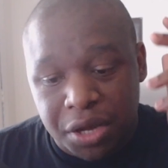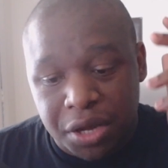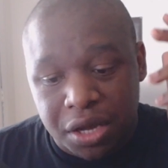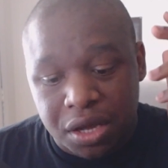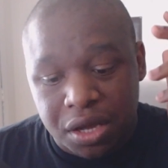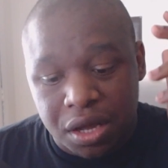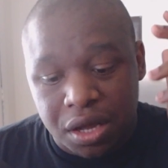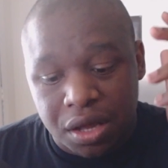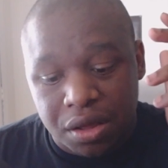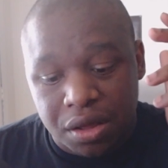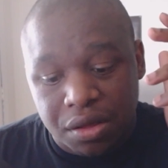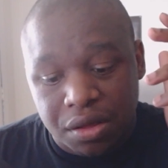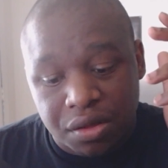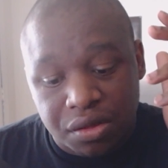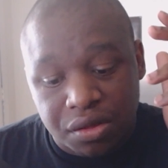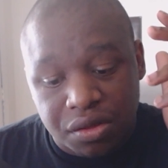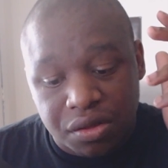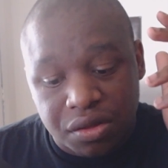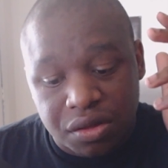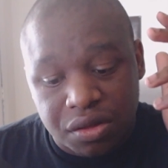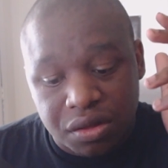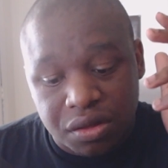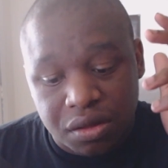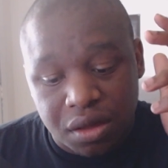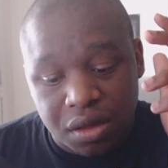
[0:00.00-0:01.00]

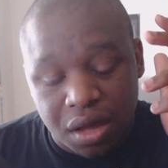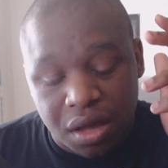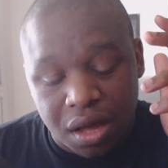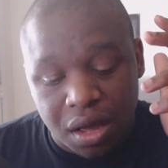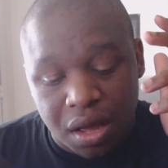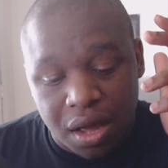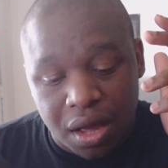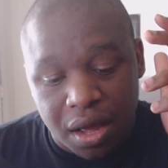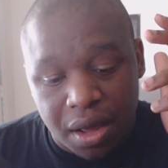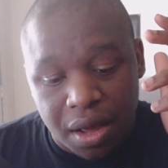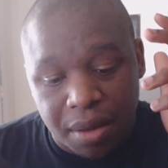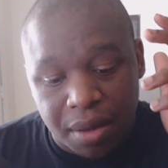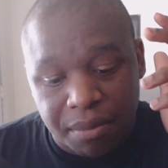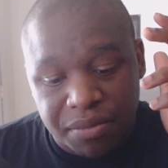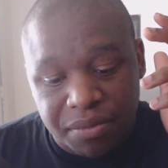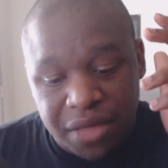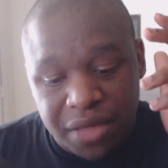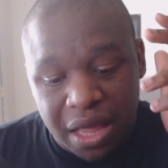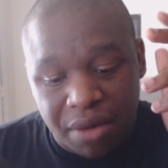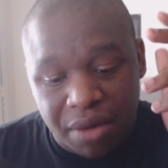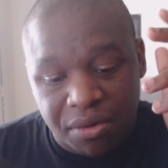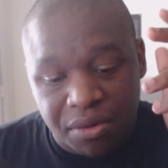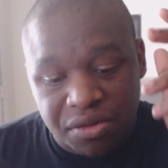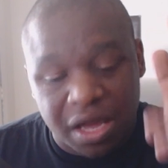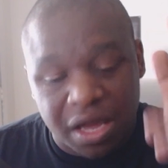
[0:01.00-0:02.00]
because
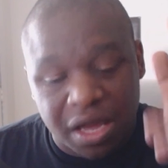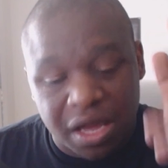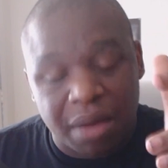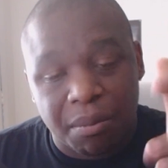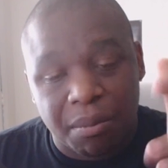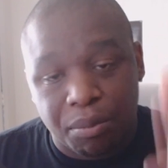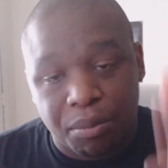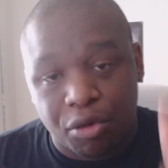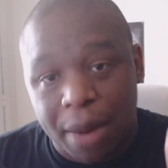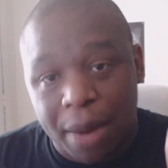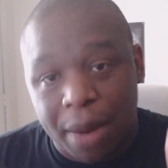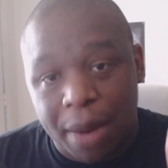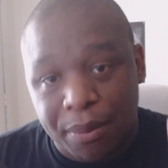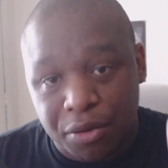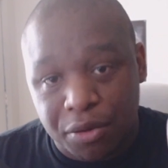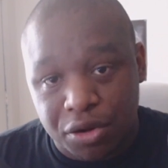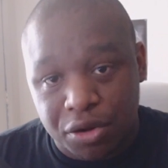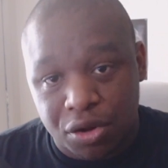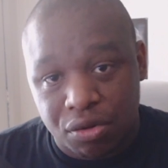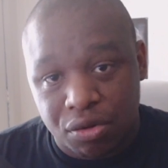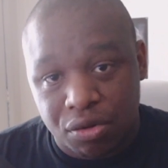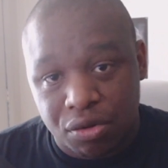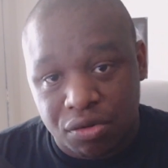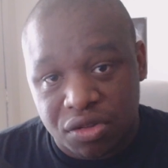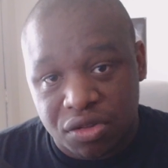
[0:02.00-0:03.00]
that was improper
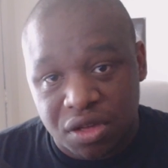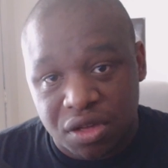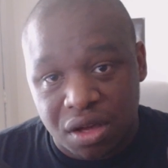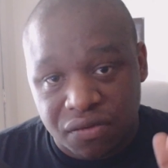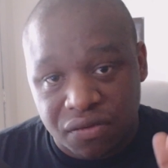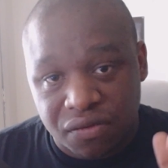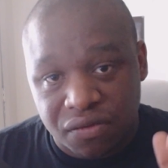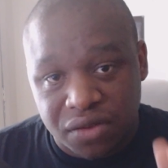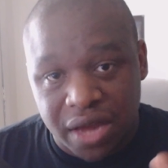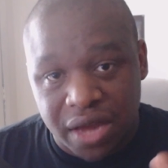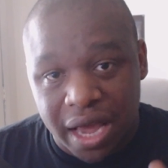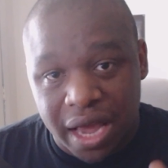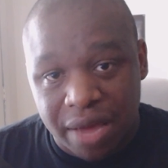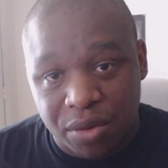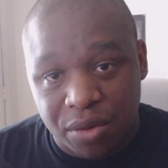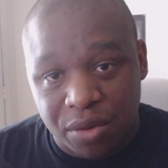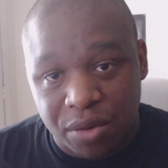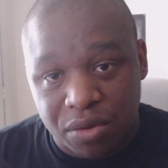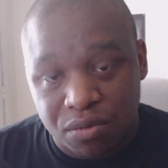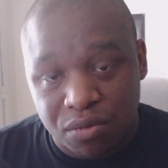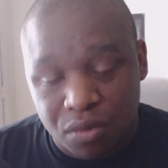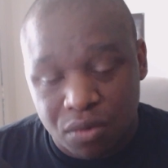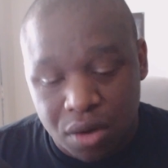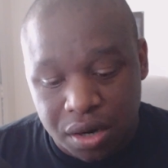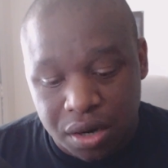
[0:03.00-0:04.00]
use of
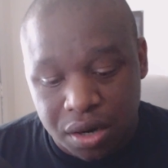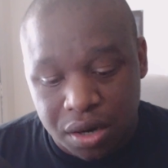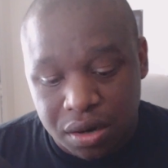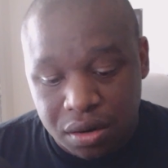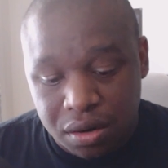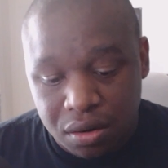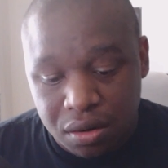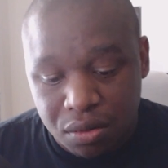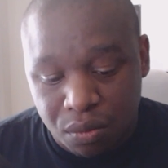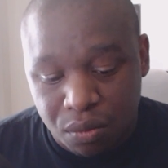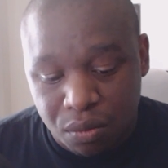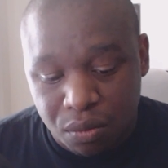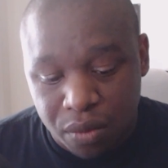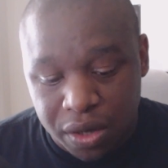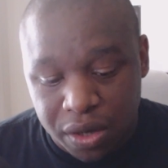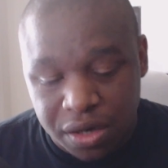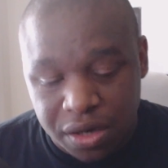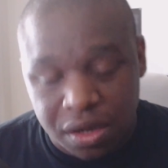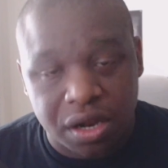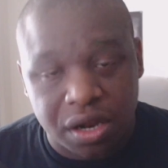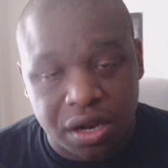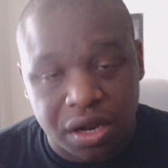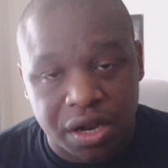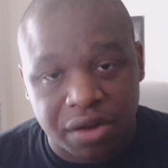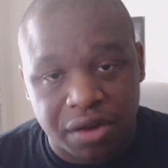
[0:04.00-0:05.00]
911
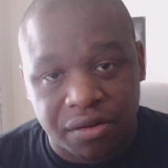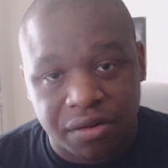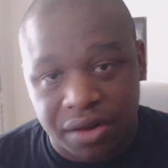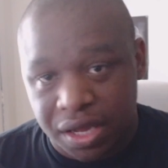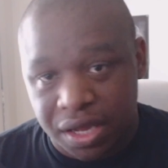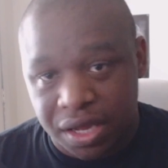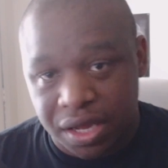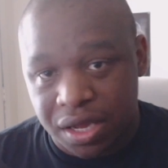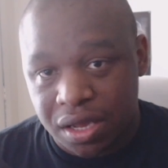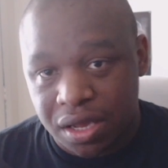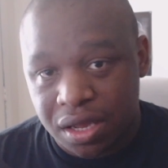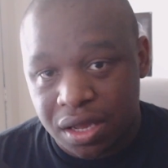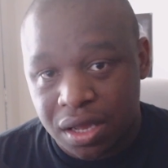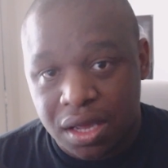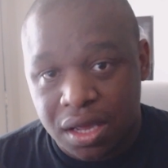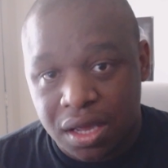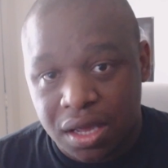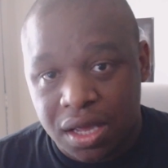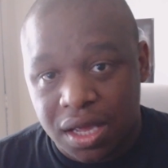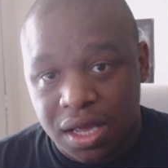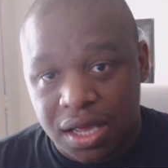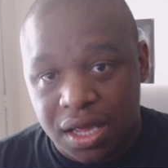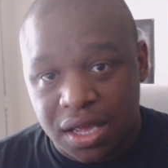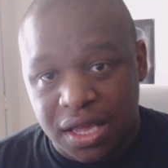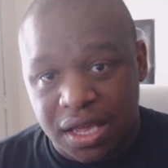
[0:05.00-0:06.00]
when clearly
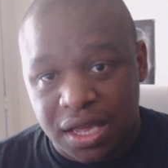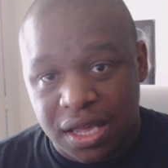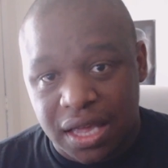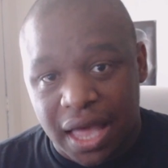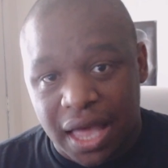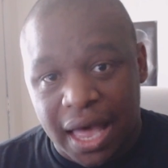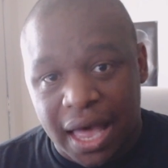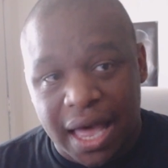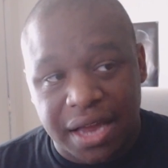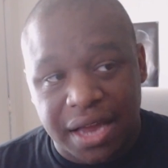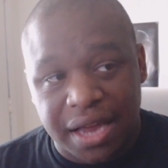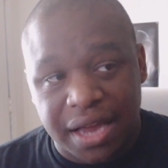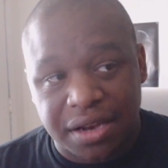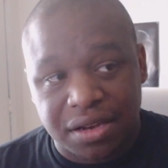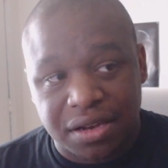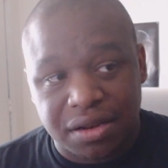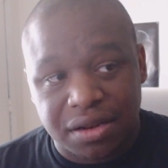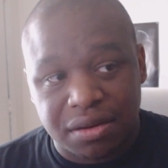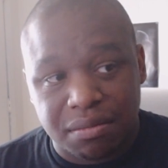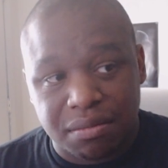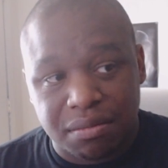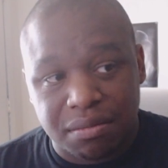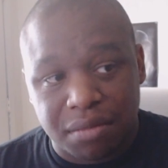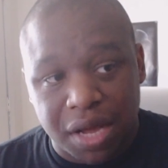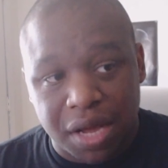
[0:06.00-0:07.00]
he had
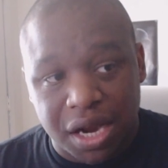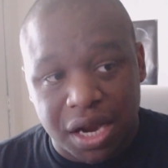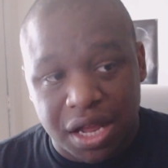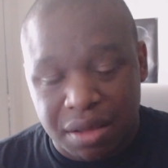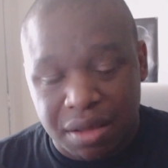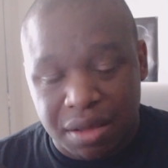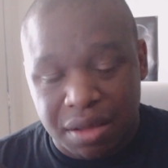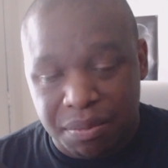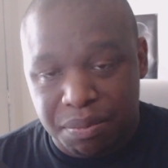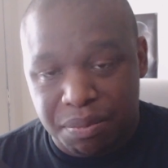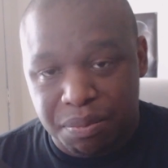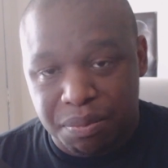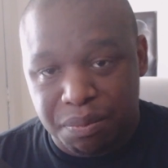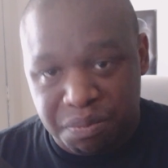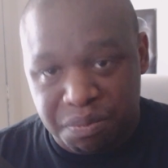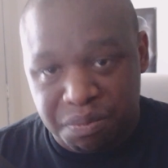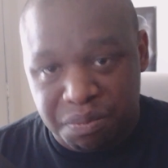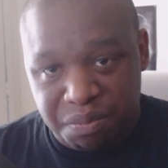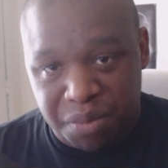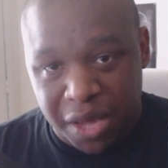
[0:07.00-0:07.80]
money